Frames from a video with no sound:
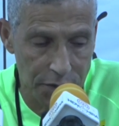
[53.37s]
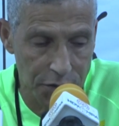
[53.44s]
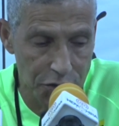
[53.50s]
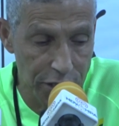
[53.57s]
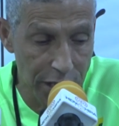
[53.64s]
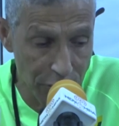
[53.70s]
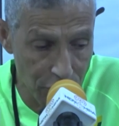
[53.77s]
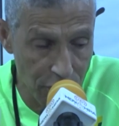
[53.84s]

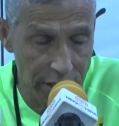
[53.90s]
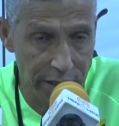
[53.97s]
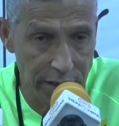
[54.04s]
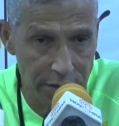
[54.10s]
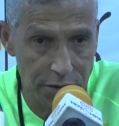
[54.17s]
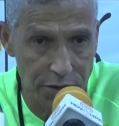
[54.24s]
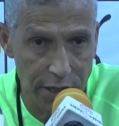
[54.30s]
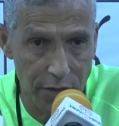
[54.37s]

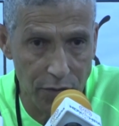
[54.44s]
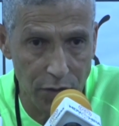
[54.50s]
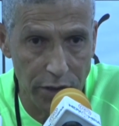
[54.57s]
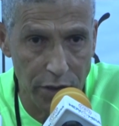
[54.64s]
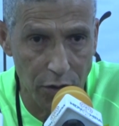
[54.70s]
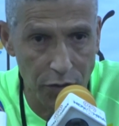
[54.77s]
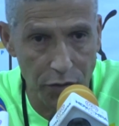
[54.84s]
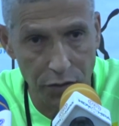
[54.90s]

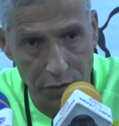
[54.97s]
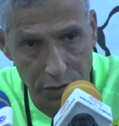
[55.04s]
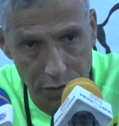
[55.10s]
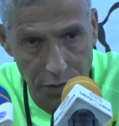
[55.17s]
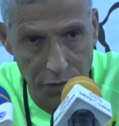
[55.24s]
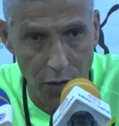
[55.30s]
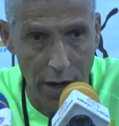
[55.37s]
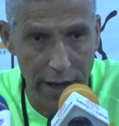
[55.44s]
Generally on
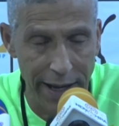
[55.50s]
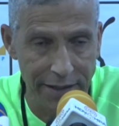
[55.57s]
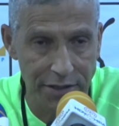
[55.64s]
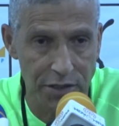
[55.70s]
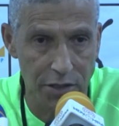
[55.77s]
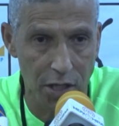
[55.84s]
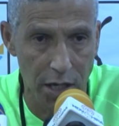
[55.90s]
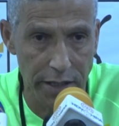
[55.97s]
the right-hand
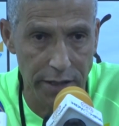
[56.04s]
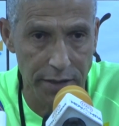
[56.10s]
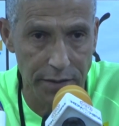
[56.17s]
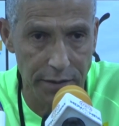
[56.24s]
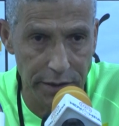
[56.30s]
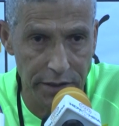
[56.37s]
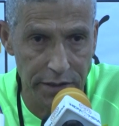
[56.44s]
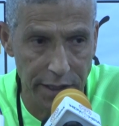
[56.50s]
side
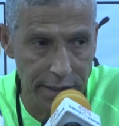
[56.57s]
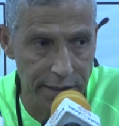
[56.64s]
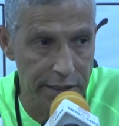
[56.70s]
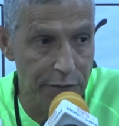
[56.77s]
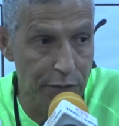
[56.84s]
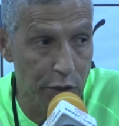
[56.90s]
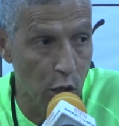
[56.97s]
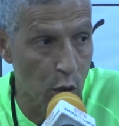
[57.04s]
these days,
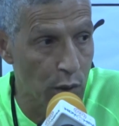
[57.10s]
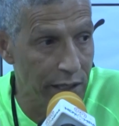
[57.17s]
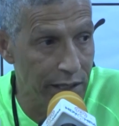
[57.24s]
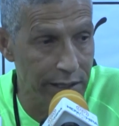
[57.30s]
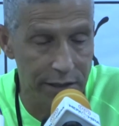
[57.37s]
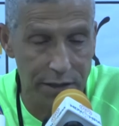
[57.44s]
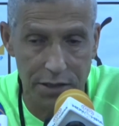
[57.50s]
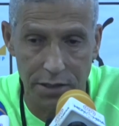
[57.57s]
even though
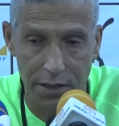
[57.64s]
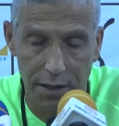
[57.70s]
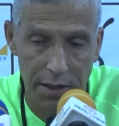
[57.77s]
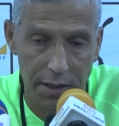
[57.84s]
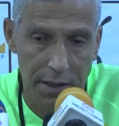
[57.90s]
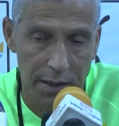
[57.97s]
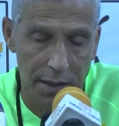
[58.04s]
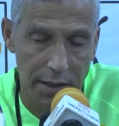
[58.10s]
he is
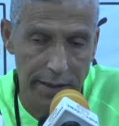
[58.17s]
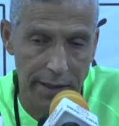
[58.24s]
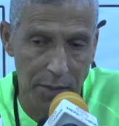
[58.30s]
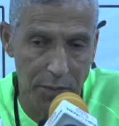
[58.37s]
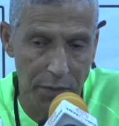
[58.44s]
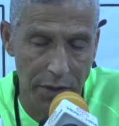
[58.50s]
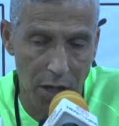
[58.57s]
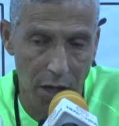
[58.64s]
a
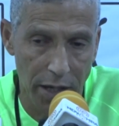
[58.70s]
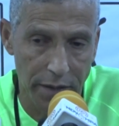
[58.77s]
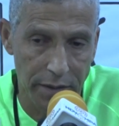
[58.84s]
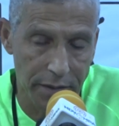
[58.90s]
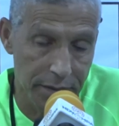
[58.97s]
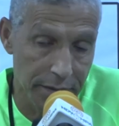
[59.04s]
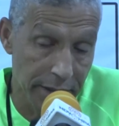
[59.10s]
number 9.